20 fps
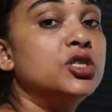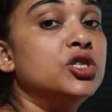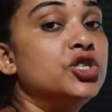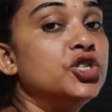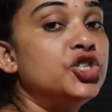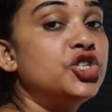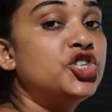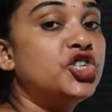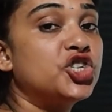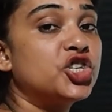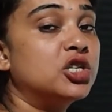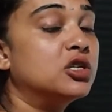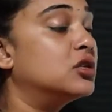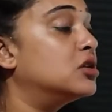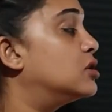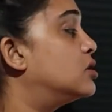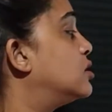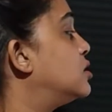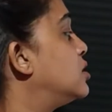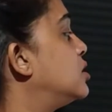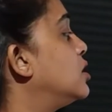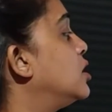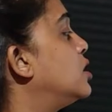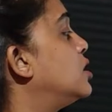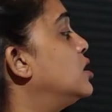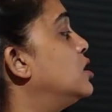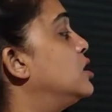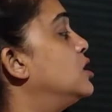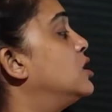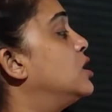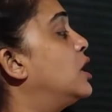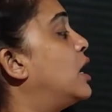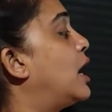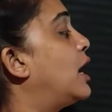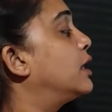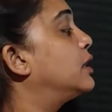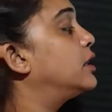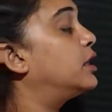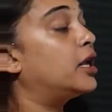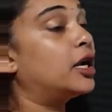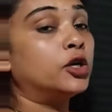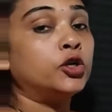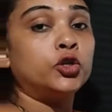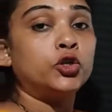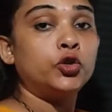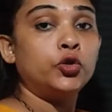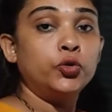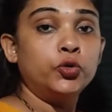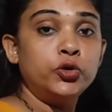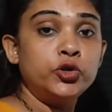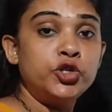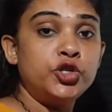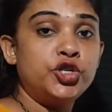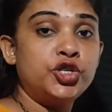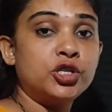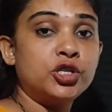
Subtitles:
je. There are two